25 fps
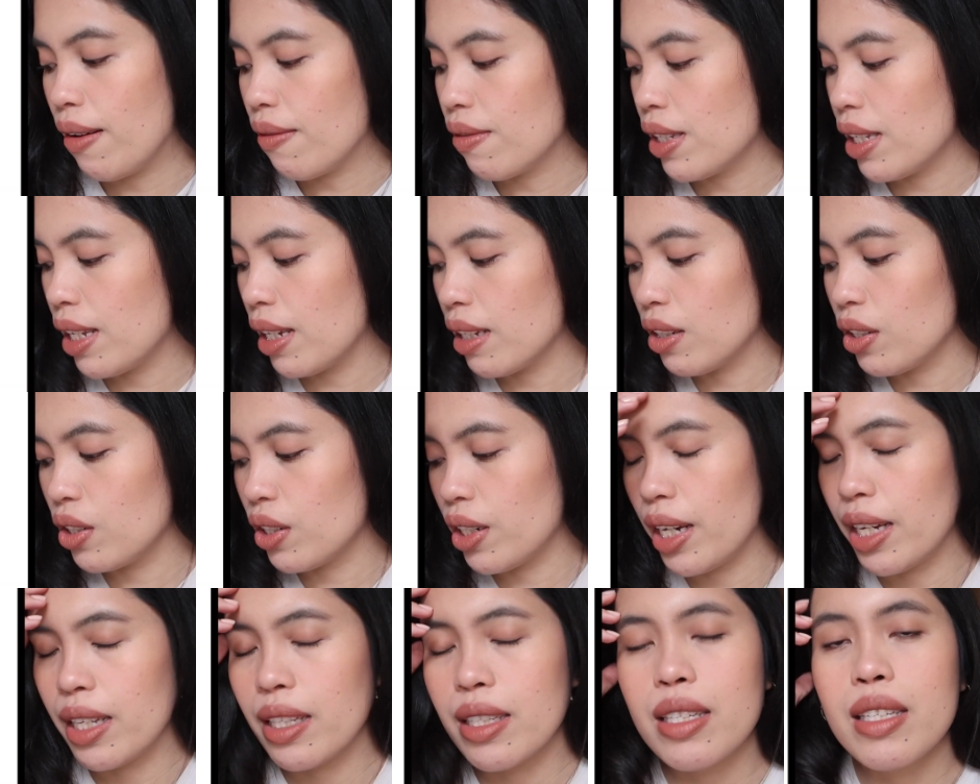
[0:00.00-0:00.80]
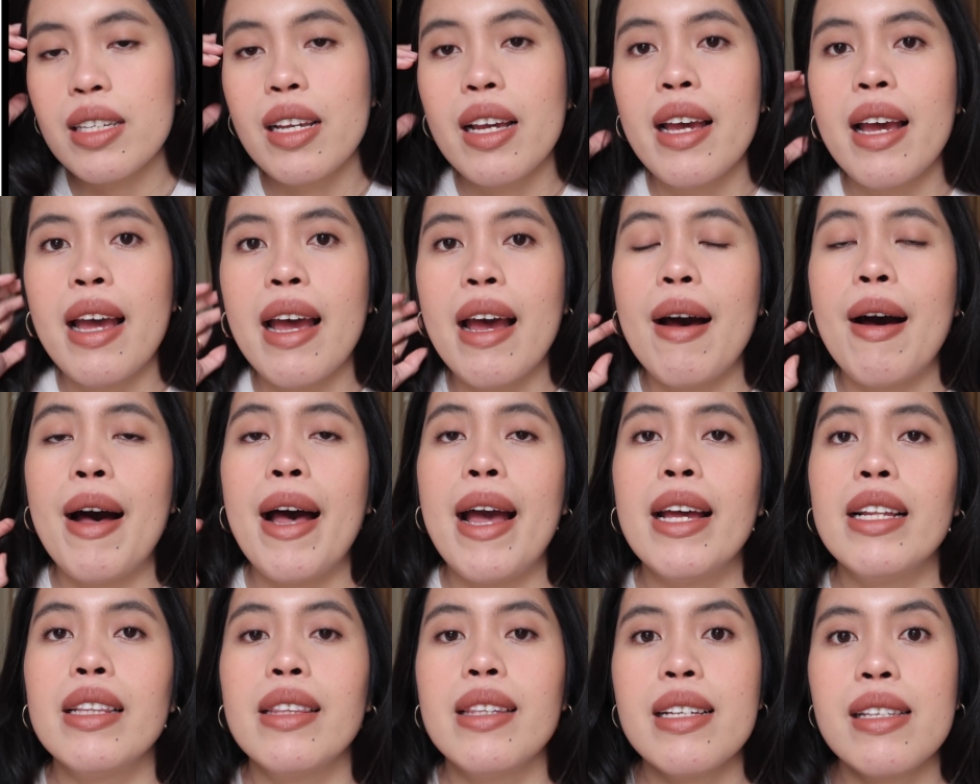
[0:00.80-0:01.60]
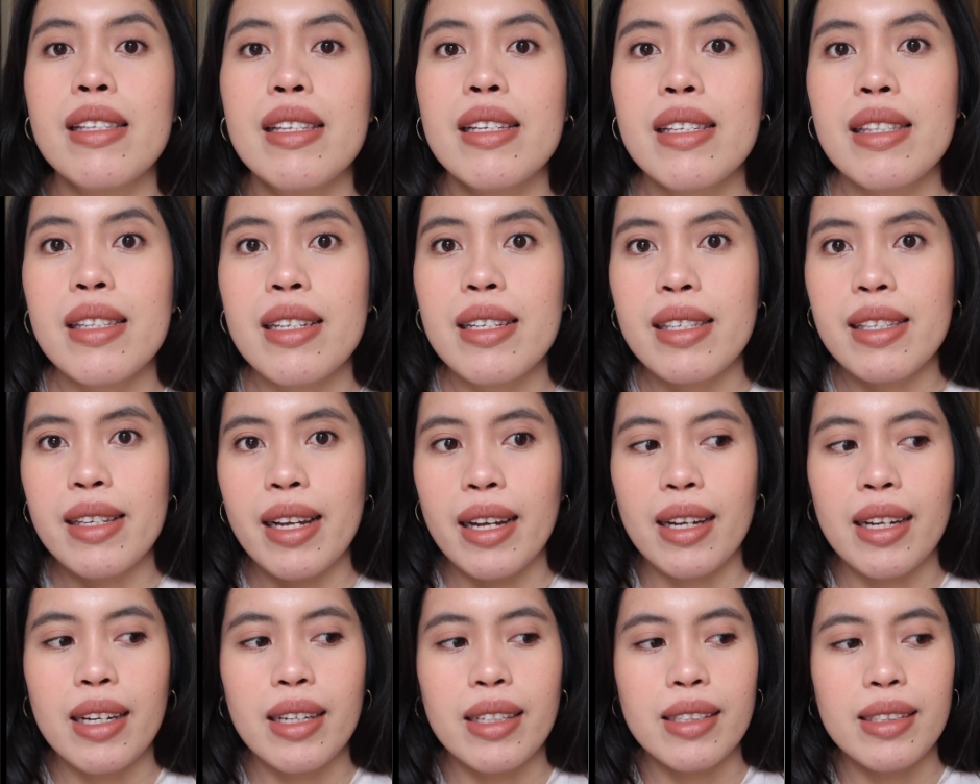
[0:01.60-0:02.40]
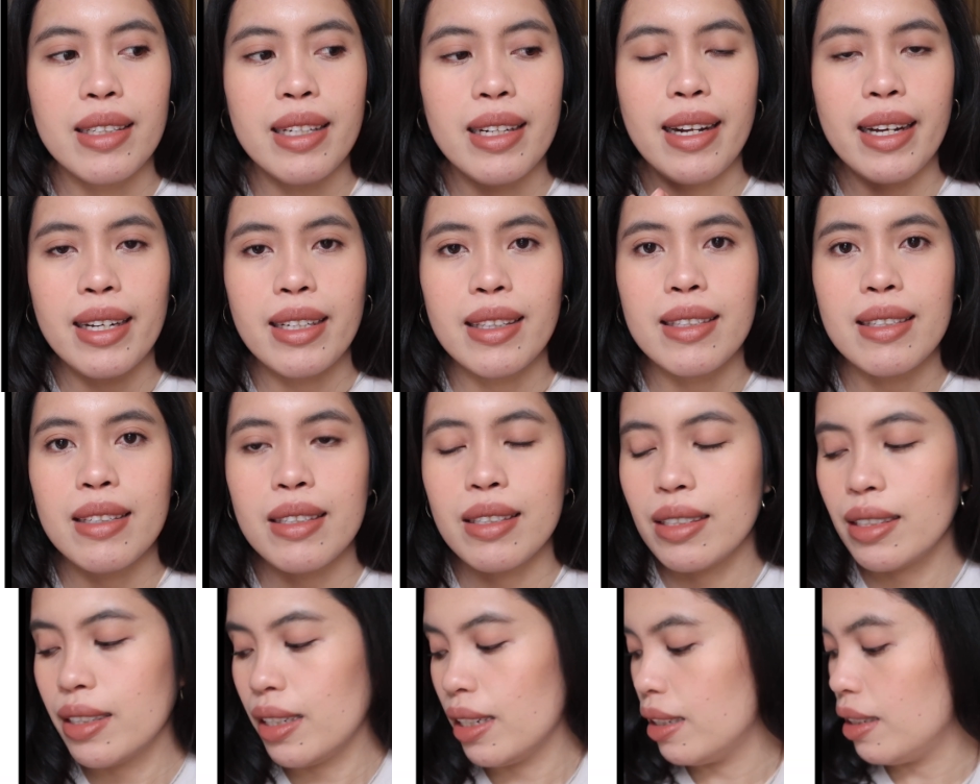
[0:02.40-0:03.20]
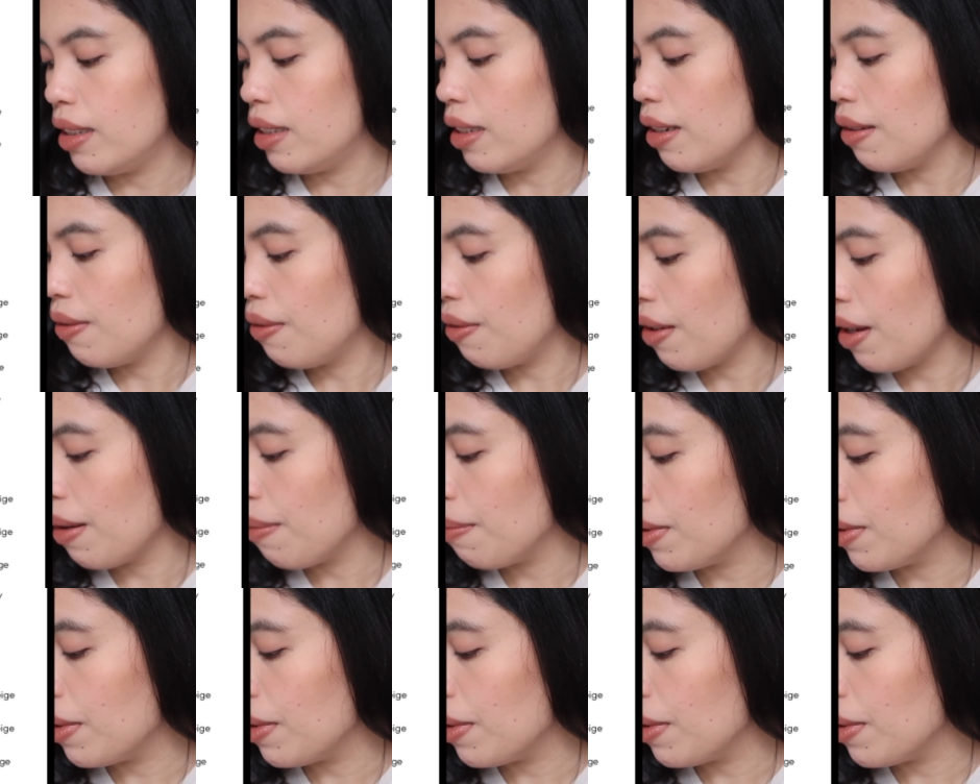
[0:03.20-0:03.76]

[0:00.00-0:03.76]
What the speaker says: 6 shades, and this is the second lightest shade if I'm